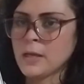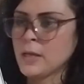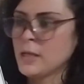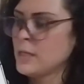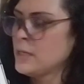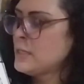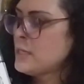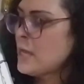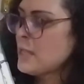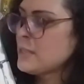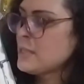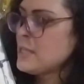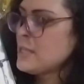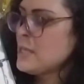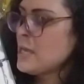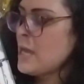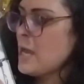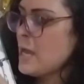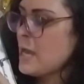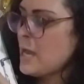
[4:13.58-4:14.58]
not the
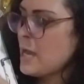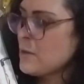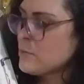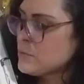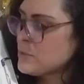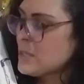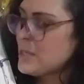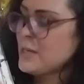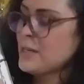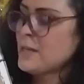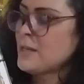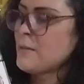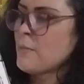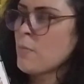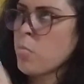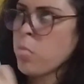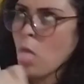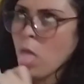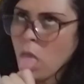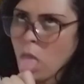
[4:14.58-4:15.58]
outside.
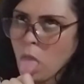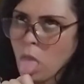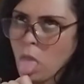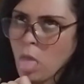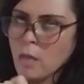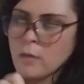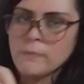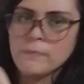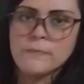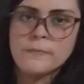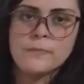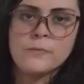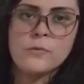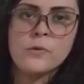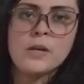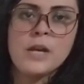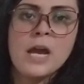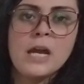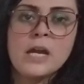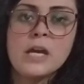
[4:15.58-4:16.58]
Bleh.
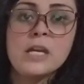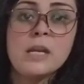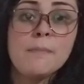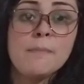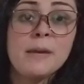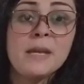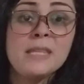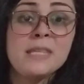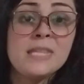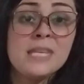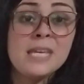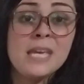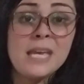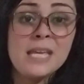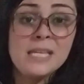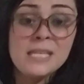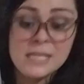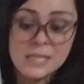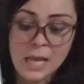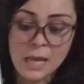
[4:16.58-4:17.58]
We're not gonna paint the
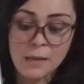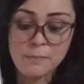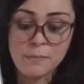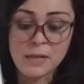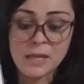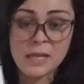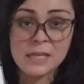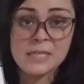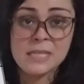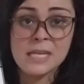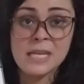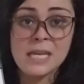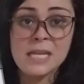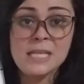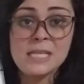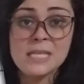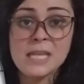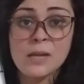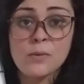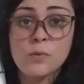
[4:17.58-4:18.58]
inside because the
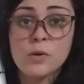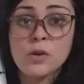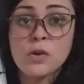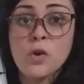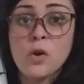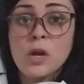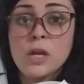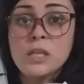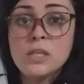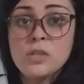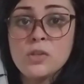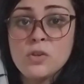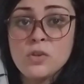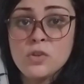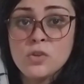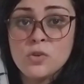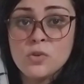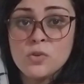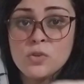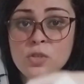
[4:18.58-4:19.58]
inside we're going to
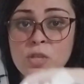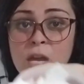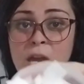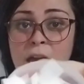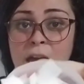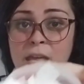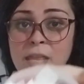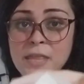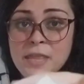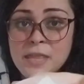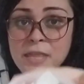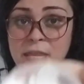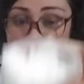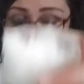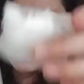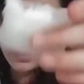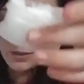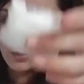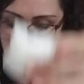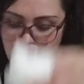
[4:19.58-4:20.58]
use
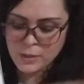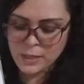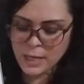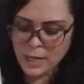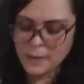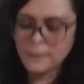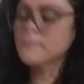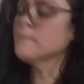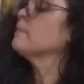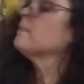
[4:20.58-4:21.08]
this, okay?